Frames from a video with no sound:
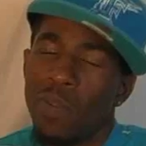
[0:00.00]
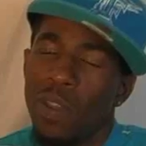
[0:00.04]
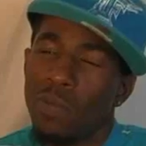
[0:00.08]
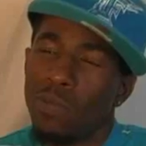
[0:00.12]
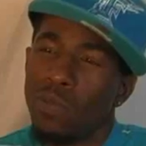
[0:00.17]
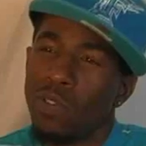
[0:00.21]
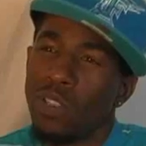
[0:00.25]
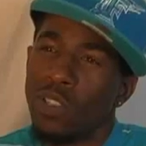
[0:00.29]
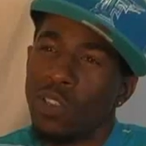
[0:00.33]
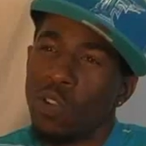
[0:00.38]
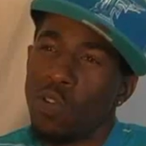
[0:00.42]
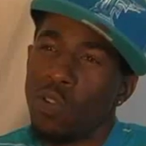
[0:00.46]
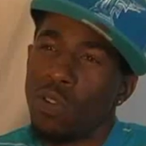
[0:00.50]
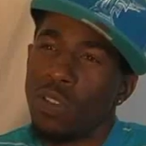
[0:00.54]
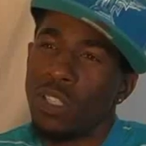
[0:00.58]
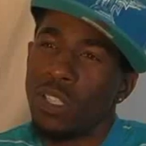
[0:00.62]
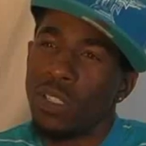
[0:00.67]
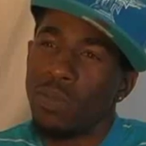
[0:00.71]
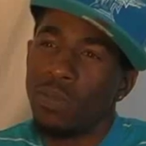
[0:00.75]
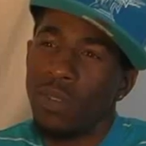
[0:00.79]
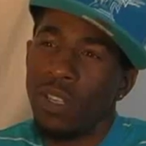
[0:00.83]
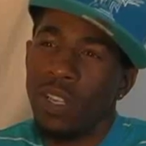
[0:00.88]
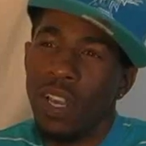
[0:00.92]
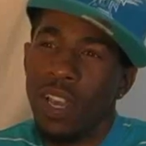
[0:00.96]
of people is
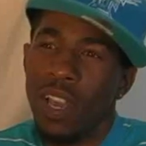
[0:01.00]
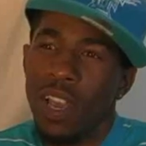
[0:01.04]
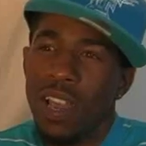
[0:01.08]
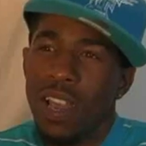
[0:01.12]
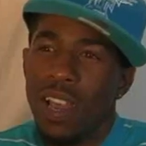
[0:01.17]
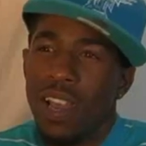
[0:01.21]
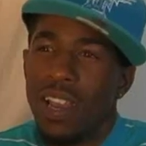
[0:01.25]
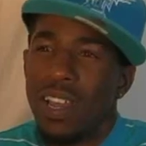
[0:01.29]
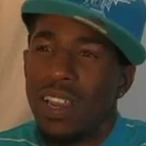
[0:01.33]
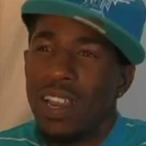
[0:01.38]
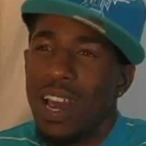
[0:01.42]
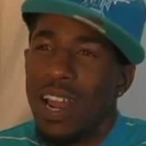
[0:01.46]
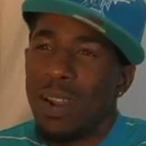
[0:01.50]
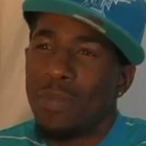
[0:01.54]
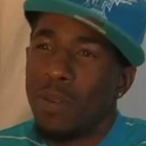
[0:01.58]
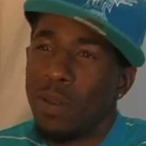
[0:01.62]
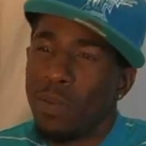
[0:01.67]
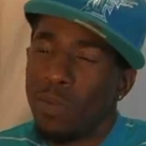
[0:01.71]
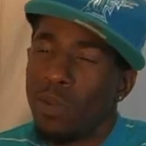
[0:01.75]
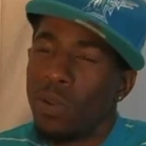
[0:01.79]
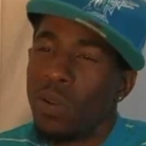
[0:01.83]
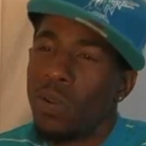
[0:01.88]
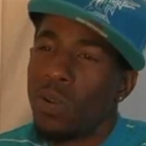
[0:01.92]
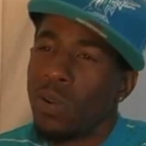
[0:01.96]
noticing me. A lot of
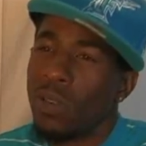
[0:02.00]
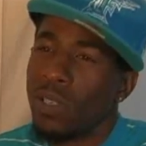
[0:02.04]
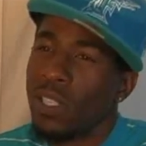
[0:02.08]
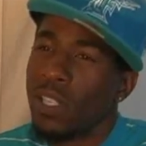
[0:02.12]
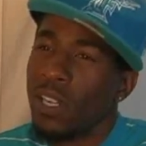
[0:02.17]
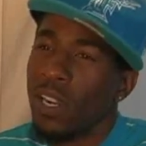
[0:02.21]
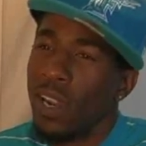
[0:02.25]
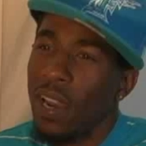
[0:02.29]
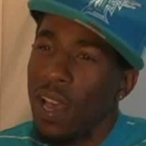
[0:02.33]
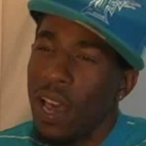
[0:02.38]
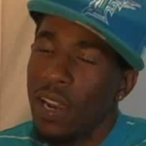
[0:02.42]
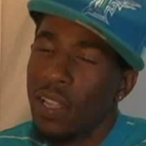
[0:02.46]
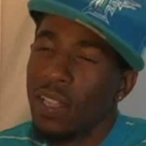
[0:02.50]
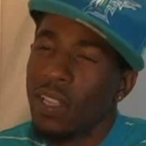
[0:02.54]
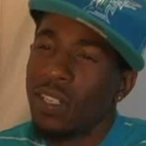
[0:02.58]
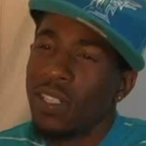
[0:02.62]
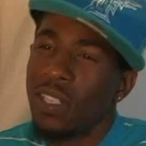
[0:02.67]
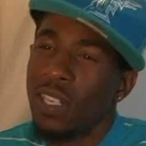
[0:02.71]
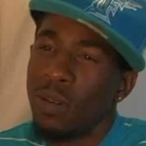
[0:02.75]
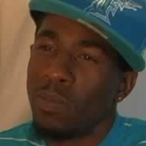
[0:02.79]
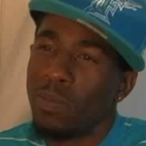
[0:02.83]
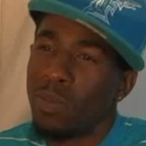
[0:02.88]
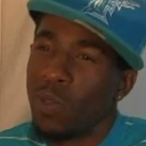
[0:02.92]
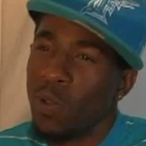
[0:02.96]
people noticing a lot of things
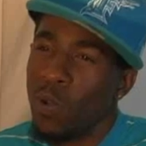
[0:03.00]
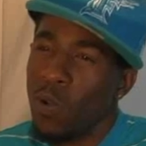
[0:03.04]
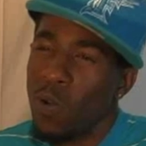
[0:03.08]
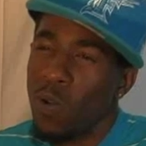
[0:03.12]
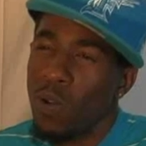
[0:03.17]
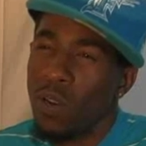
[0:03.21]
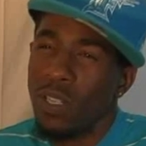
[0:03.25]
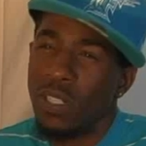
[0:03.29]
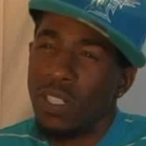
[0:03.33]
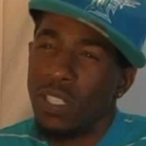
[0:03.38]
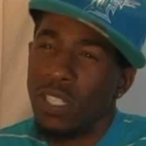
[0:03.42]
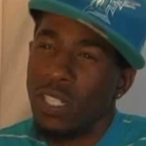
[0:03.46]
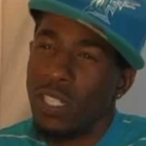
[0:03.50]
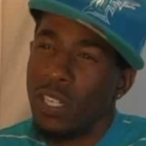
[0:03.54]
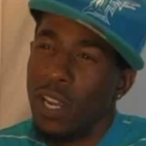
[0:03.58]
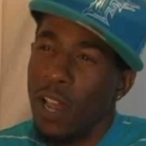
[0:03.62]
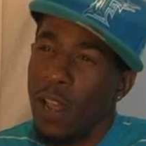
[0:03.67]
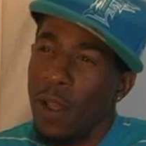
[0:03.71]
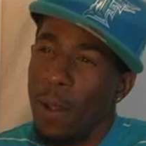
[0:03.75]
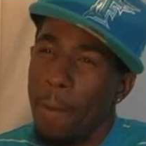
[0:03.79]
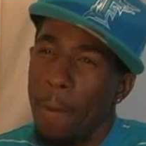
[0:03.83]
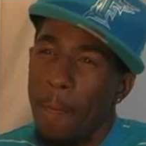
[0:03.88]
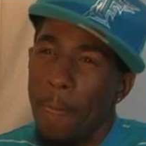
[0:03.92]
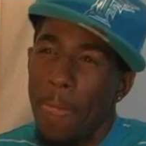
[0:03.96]
that I'm doing. It's
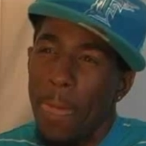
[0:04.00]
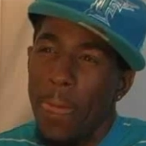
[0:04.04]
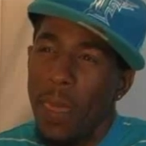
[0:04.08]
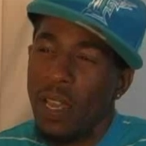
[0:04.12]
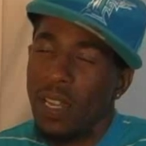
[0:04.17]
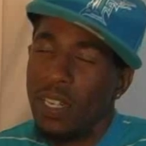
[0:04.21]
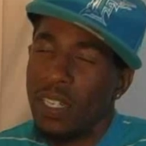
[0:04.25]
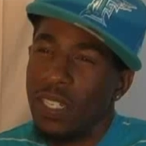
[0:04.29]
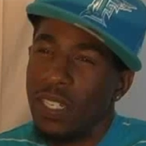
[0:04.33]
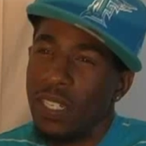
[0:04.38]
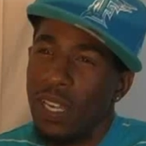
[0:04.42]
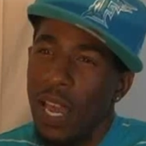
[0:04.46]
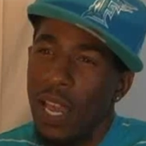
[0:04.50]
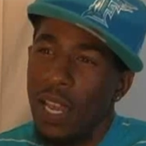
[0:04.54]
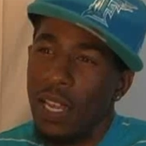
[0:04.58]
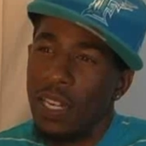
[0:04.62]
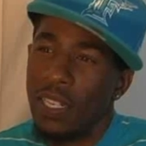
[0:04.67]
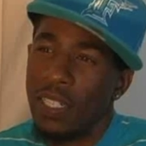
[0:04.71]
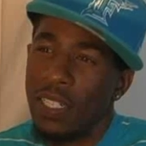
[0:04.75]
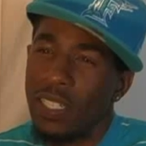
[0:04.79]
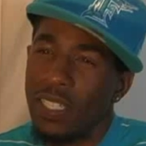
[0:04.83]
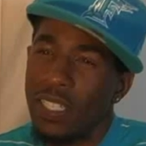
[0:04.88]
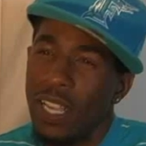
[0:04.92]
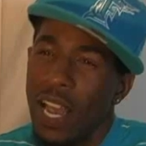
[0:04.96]
just like
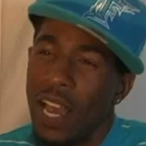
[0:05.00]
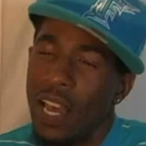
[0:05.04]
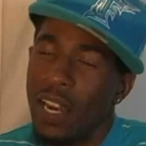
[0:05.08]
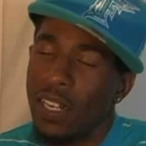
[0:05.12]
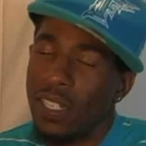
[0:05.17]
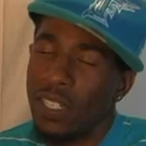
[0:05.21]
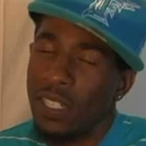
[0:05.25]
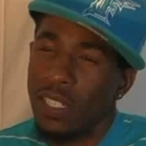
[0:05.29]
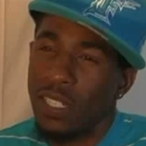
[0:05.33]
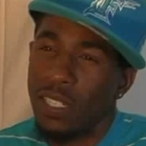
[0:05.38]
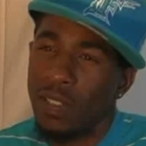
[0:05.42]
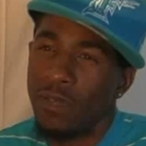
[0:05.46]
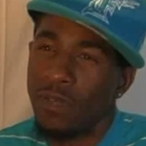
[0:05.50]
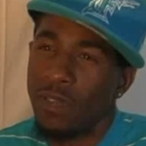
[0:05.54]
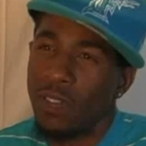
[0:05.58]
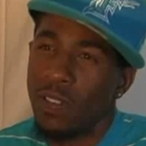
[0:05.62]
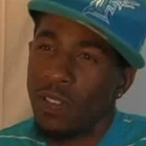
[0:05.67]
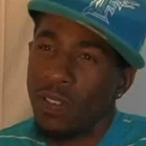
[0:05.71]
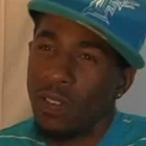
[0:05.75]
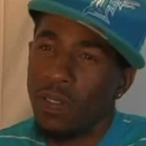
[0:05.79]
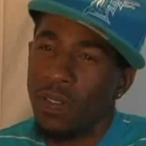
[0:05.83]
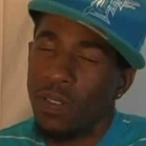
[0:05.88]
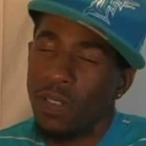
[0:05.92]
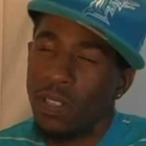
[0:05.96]
astonishing to
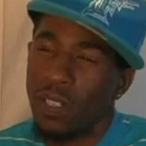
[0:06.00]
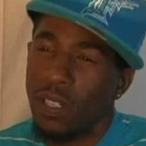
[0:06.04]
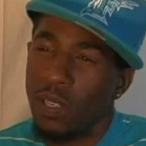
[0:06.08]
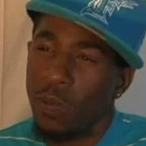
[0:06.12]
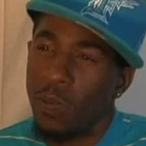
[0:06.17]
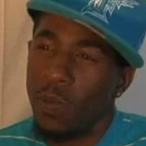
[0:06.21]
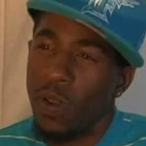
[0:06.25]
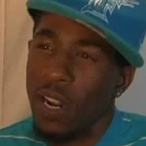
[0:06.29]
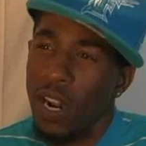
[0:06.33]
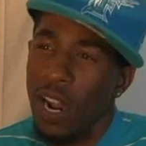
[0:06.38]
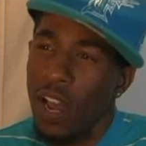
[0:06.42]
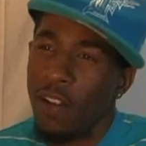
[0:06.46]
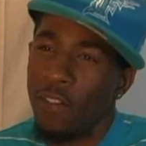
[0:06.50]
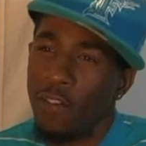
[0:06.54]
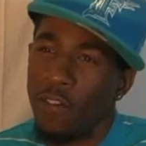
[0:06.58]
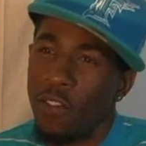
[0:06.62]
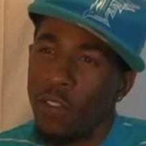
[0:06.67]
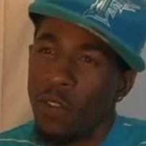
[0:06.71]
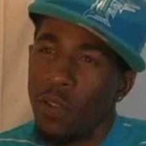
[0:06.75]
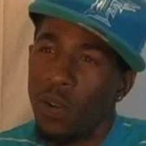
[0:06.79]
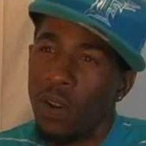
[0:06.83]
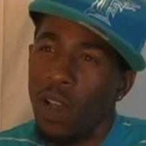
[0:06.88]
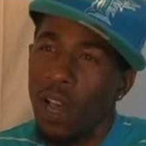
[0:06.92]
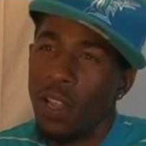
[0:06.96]
feel the way that I
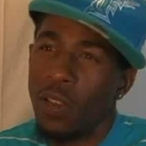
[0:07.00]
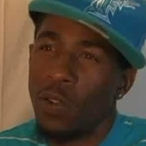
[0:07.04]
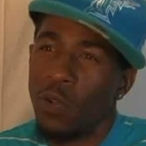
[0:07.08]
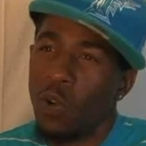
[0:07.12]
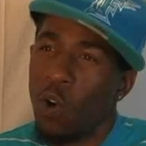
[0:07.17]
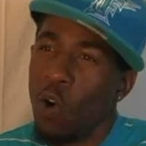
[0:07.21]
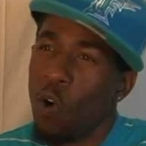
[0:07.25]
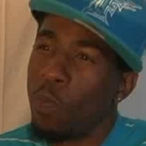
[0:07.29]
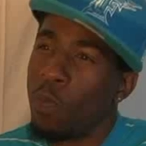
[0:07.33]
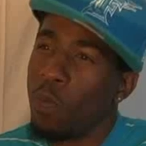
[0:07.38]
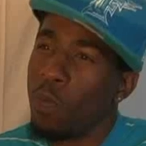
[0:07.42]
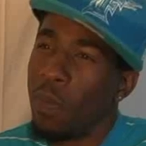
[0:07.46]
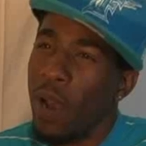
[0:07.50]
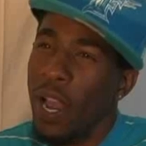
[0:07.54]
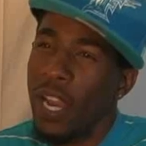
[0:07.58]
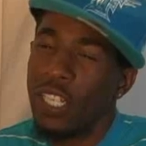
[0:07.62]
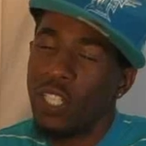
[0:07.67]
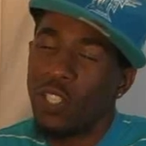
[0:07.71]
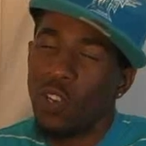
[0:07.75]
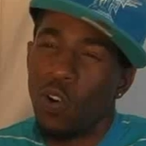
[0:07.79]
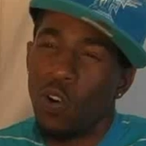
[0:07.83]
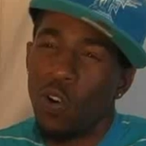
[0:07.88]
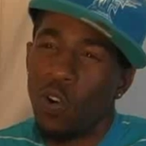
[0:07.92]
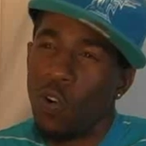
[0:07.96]
feel. I do open
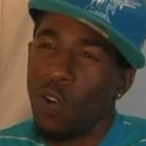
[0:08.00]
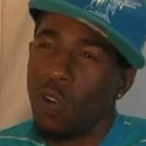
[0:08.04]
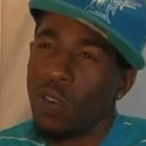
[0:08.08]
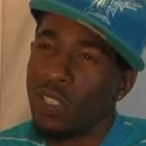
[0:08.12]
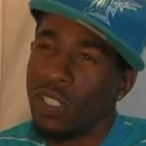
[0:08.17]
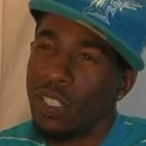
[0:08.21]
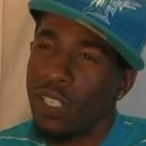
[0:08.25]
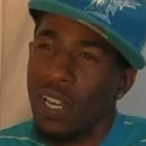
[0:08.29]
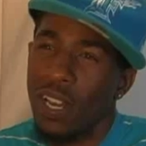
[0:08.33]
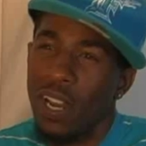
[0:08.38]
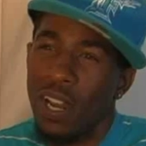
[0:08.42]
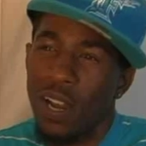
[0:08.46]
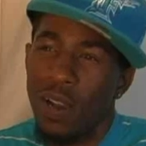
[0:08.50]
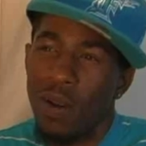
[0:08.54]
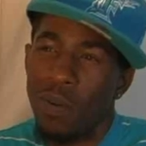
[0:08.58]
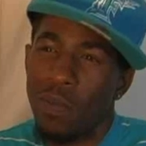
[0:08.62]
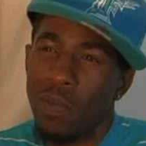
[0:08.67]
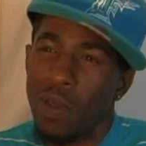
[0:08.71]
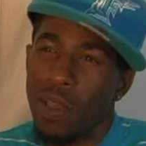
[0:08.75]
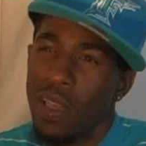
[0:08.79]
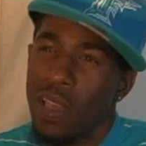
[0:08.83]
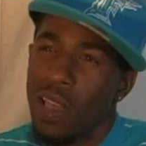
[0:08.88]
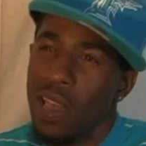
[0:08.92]
mics all the time.